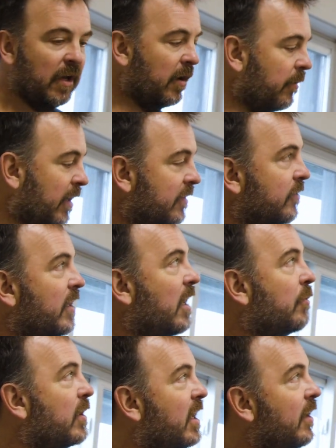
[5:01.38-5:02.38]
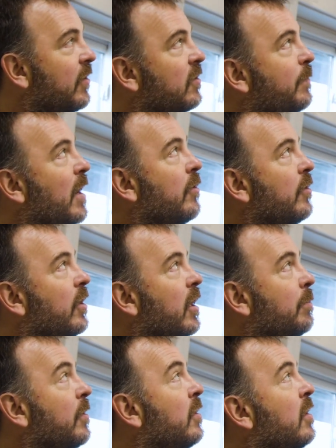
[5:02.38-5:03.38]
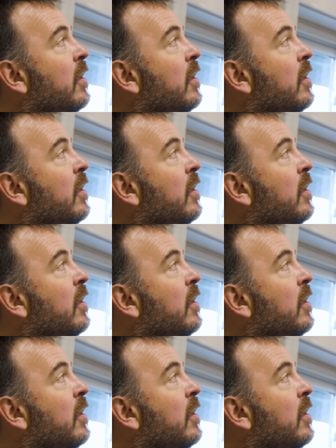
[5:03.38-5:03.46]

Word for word: All right, so now we have this powered up.